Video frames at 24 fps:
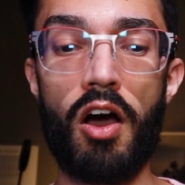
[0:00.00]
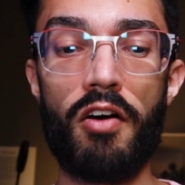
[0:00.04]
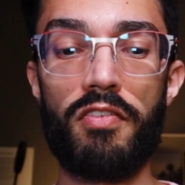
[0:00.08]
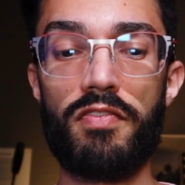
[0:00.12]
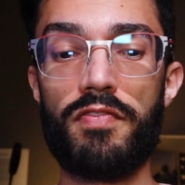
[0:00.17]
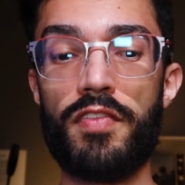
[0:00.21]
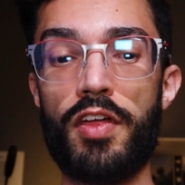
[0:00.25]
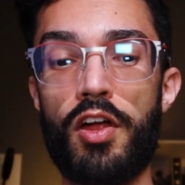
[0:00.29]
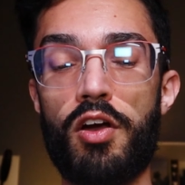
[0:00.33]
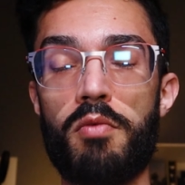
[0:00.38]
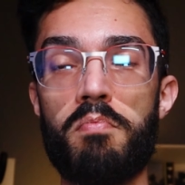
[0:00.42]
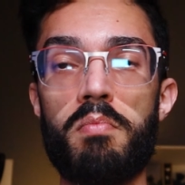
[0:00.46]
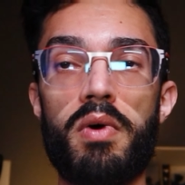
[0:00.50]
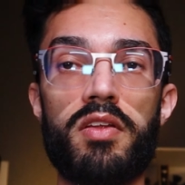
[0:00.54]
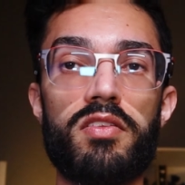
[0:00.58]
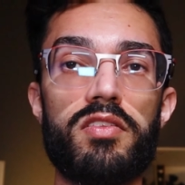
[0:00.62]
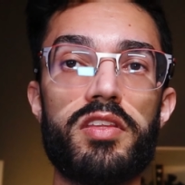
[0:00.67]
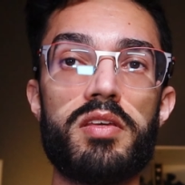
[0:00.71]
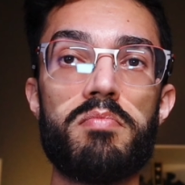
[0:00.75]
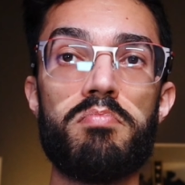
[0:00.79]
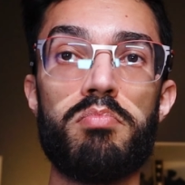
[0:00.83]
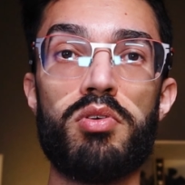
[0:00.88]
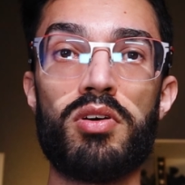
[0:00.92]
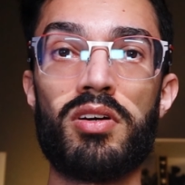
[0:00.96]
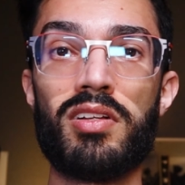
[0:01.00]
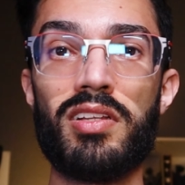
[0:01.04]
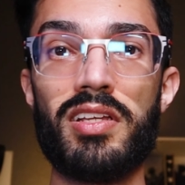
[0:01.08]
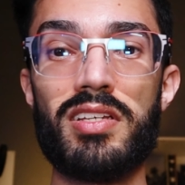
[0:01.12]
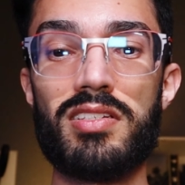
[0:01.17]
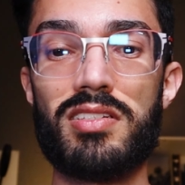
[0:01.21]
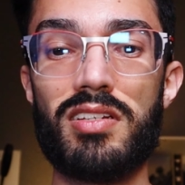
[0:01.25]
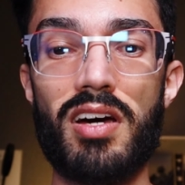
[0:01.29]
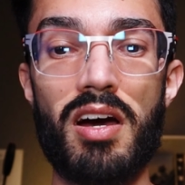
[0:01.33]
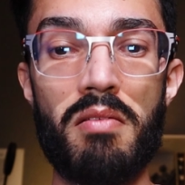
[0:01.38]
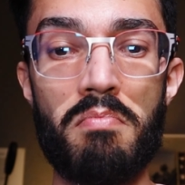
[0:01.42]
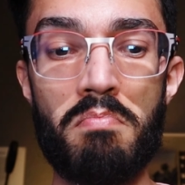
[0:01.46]
off their monthly book
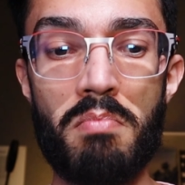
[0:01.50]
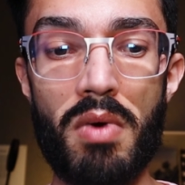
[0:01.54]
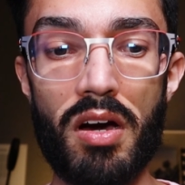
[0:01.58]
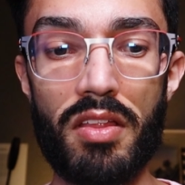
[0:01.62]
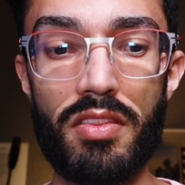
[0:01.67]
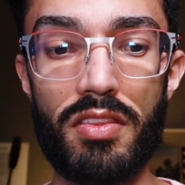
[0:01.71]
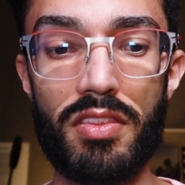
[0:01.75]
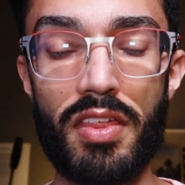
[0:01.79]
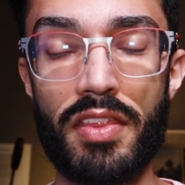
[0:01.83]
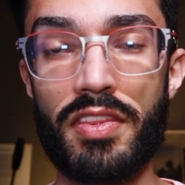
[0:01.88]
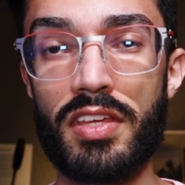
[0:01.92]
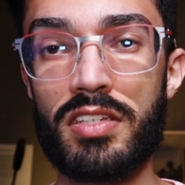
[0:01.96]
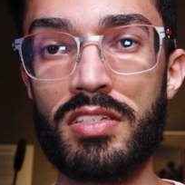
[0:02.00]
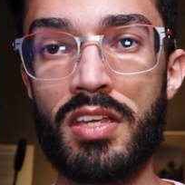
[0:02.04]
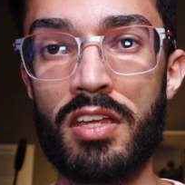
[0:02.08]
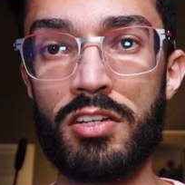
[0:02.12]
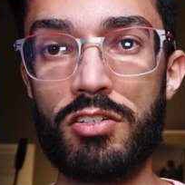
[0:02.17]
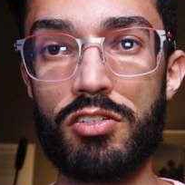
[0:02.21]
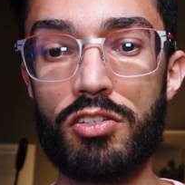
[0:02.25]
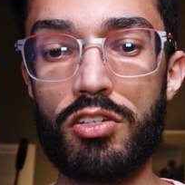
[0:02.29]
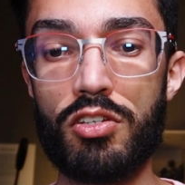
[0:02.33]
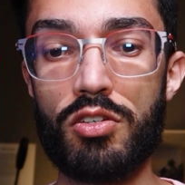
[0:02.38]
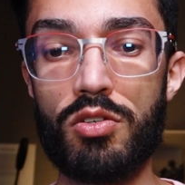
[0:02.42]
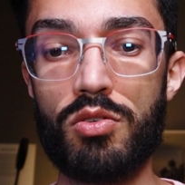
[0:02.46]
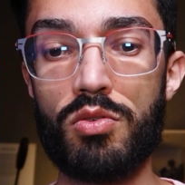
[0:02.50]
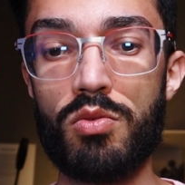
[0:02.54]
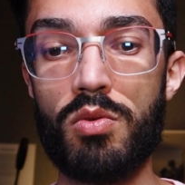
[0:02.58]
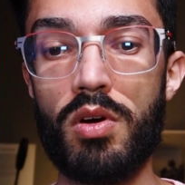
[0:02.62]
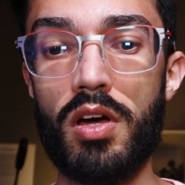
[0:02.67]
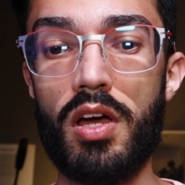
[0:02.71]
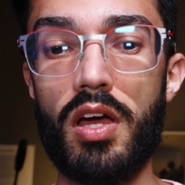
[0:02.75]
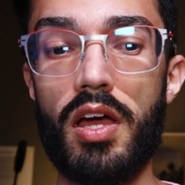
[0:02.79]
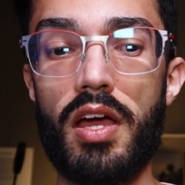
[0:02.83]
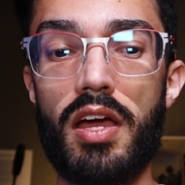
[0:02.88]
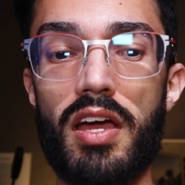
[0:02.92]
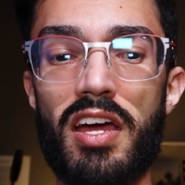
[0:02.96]
list a month that they send to you.
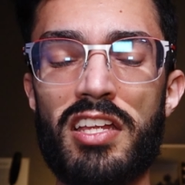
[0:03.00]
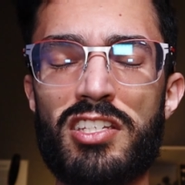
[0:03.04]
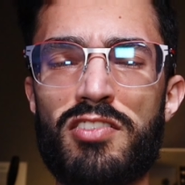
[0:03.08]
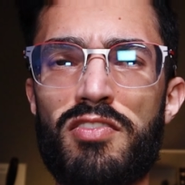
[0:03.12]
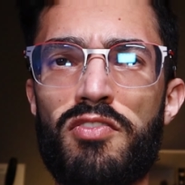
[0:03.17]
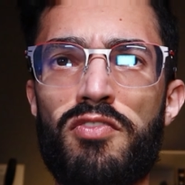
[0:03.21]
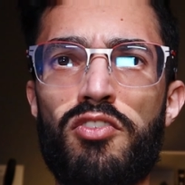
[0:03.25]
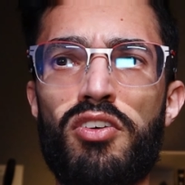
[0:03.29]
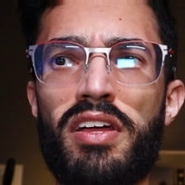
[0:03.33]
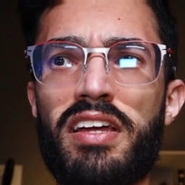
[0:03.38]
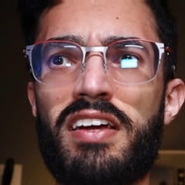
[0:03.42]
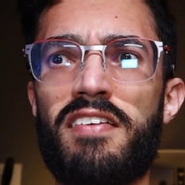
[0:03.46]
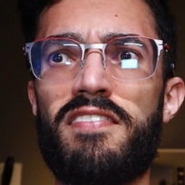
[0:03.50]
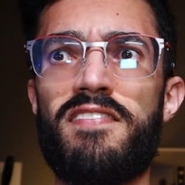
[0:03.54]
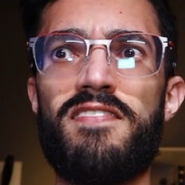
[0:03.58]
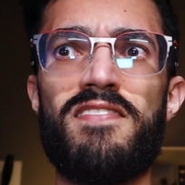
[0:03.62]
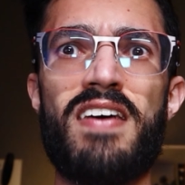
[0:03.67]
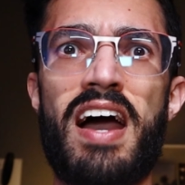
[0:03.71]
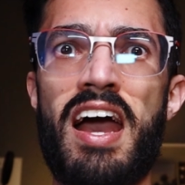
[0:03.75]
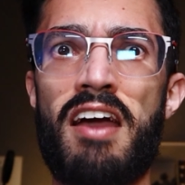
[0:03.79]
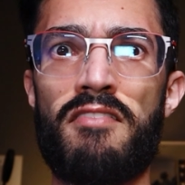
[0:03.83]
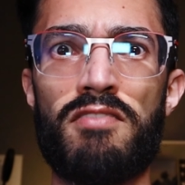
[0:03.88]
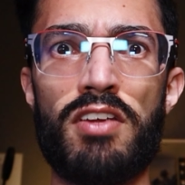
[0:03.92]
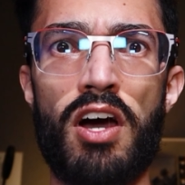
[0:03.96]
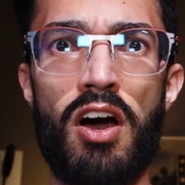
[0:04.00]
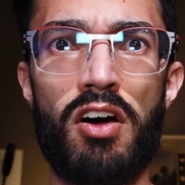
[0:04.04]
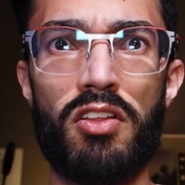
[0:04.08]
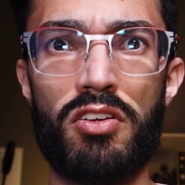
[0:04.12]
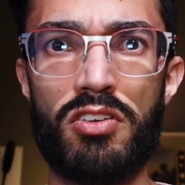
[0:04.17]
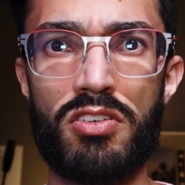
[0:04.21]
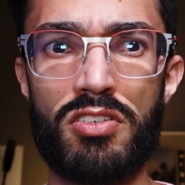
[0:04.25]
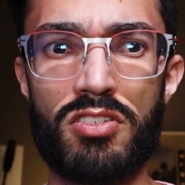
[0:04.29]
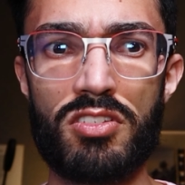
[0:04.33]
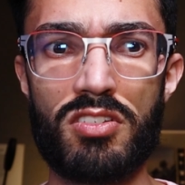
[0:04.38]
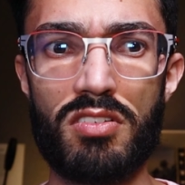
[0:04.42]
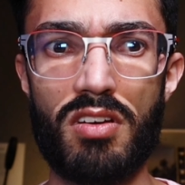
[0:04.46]
It's for like five
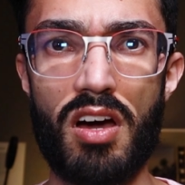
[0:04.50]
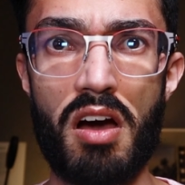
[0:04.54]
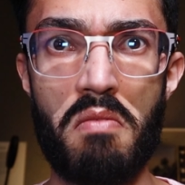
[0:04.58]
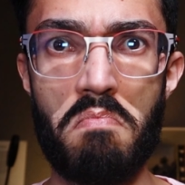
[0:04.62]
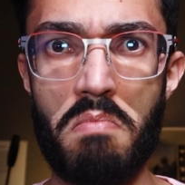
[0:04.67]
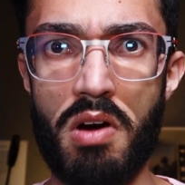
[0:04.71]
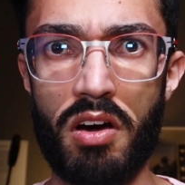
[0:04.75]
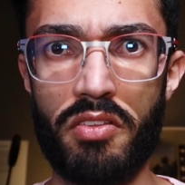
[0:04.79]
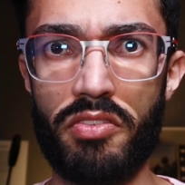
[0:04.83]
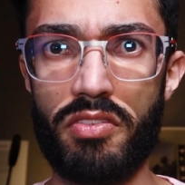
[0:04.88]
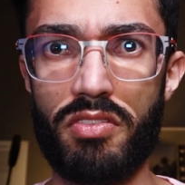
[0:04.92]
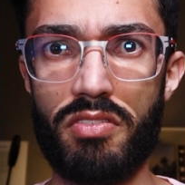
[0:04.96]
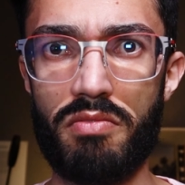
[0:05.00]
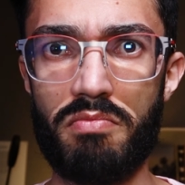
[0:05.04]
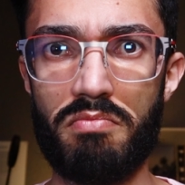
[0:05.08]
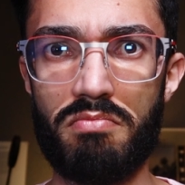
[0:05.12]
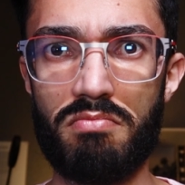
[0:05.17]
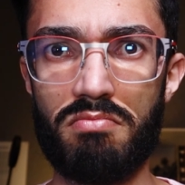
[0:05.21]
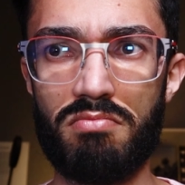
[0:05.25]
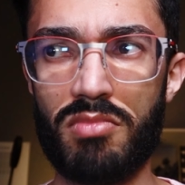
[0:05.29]
dollars a month.